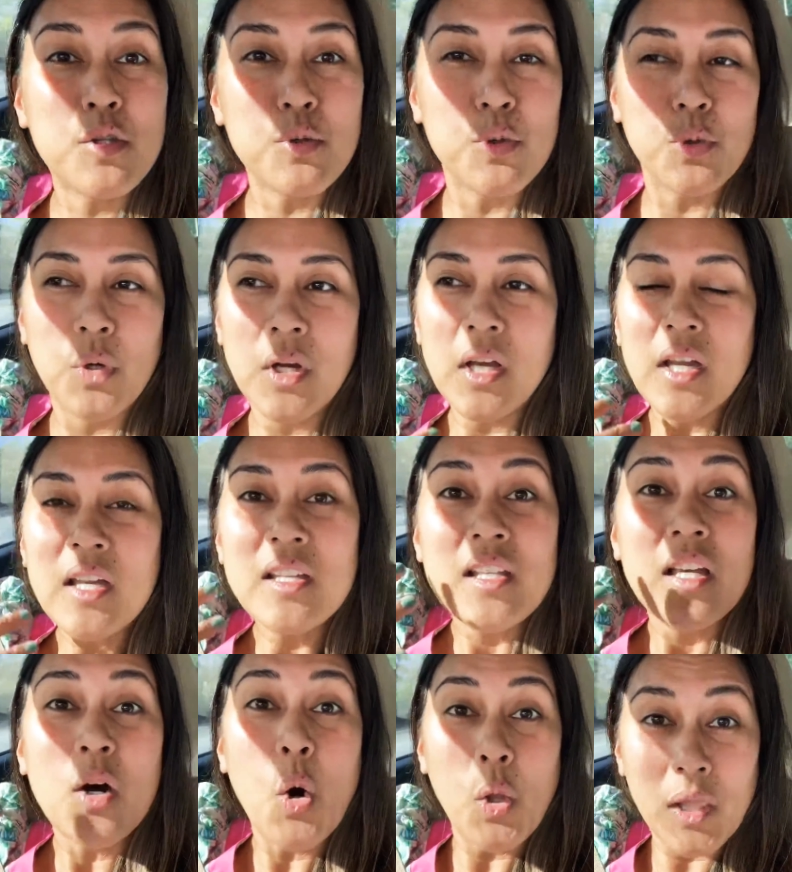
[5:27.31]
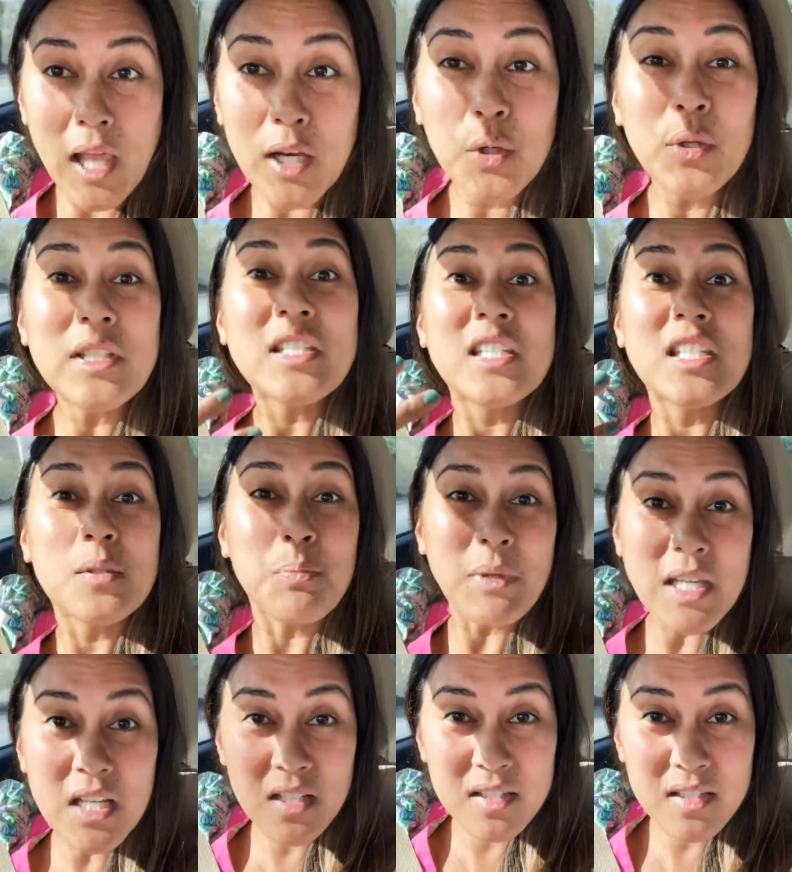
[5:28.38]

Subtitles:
to olelo and speak